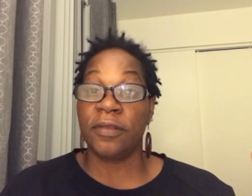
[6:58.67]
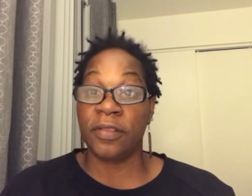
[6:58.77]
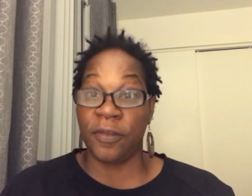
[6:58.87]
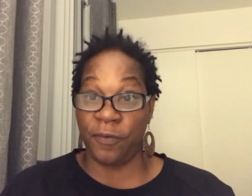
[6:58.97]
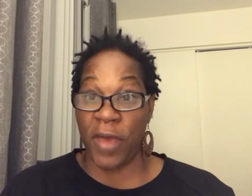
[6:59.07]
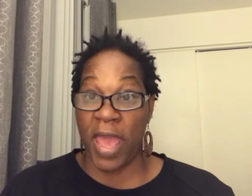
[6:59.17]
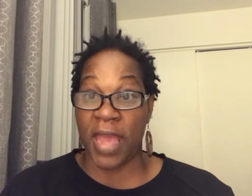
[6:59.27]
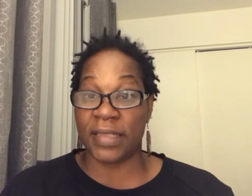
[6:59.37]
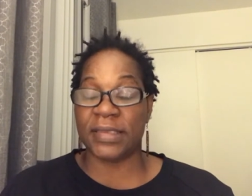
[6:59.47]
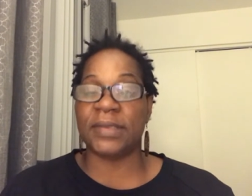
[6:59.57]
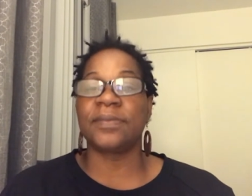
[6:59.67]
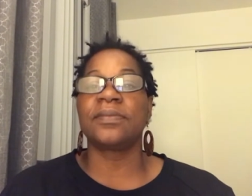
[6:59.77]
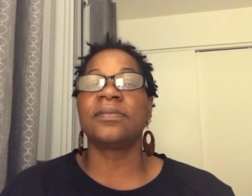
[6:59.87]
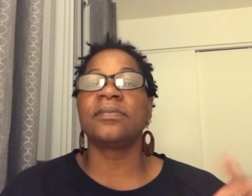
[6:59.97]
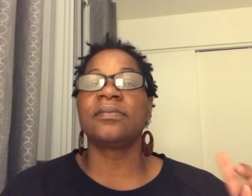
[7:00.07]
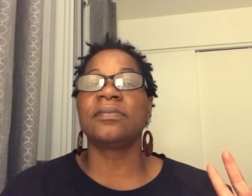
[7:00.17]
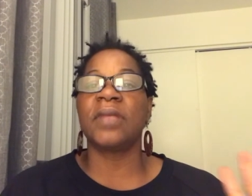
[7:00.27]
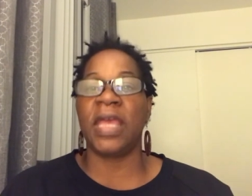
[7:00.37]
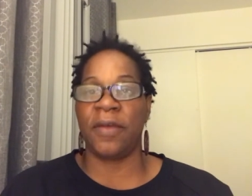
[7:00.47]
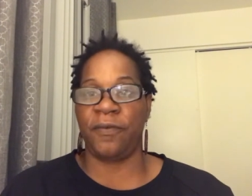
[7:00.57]
the facts,
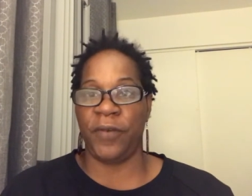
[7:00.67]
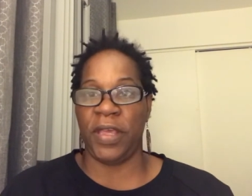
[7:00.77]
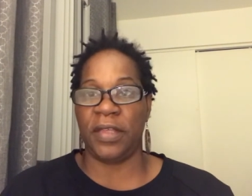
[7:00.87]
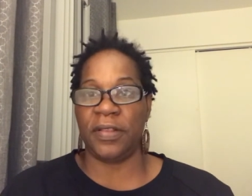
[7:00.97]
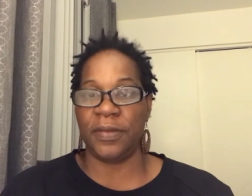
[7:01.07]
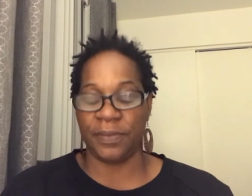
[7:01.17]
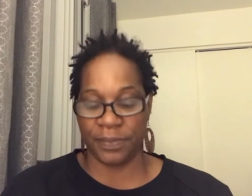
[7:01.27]
and faith.